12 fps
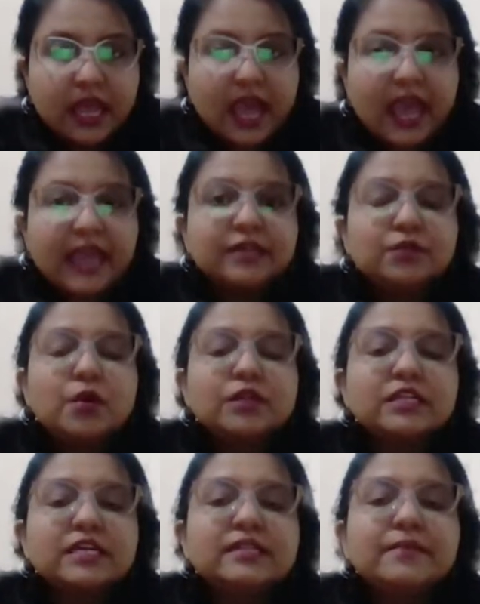And
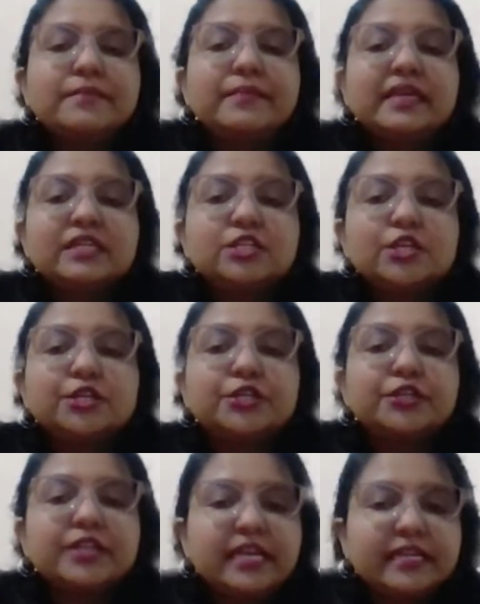what are the major
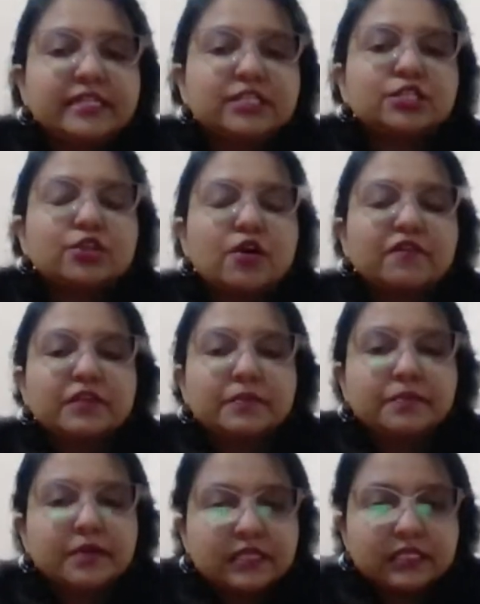traits of the
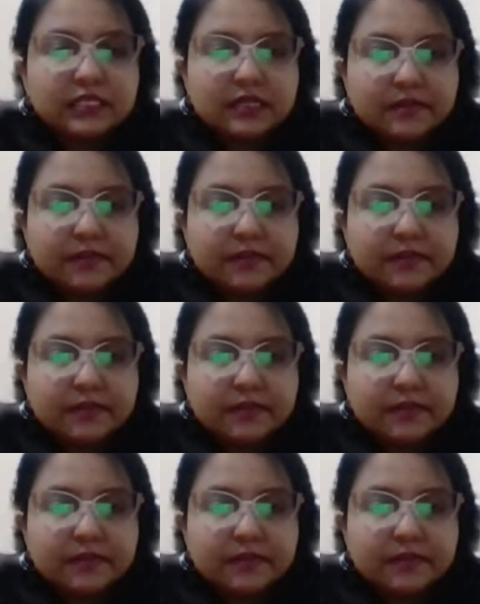person,